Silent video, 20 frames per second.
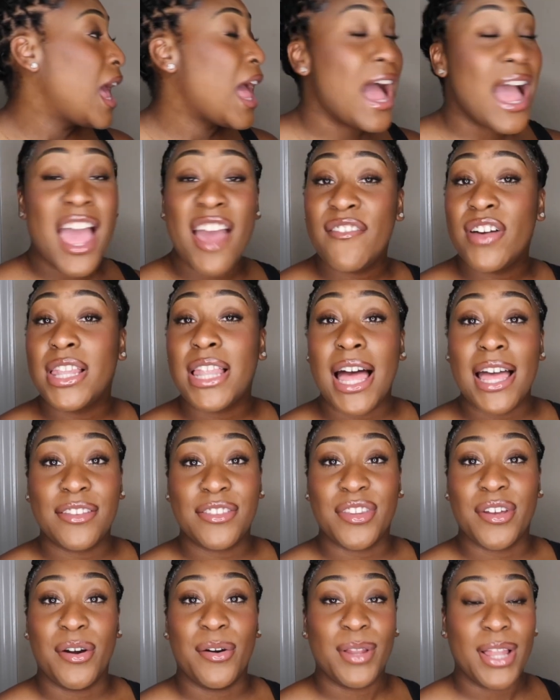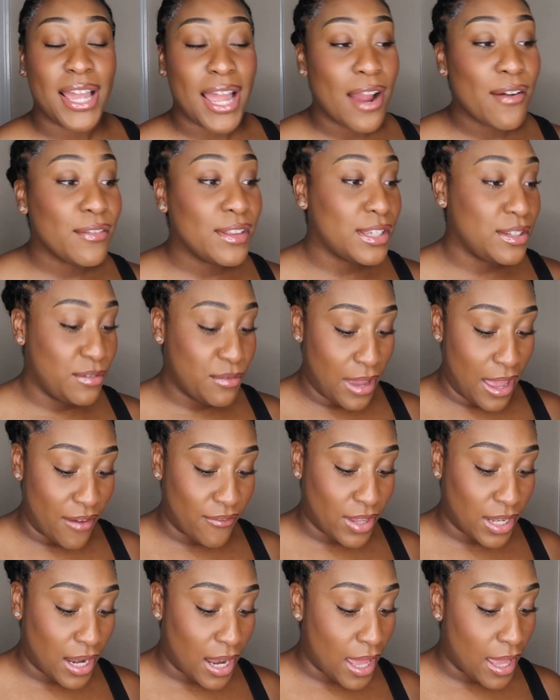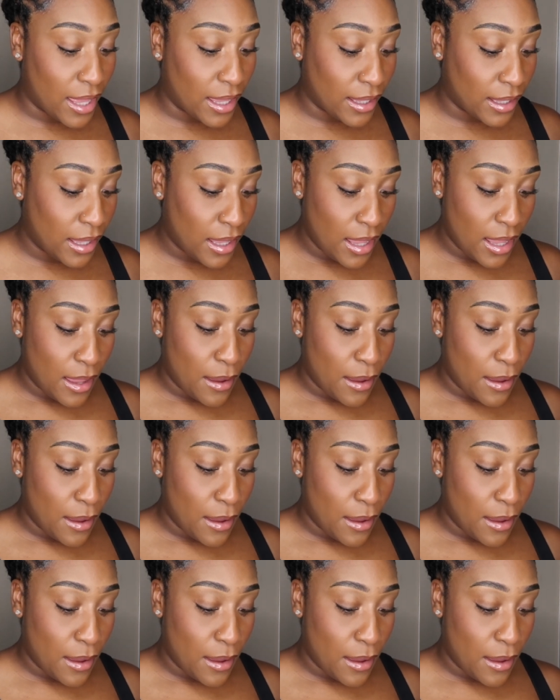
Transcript: I have a lot though. Like I really do have a lot.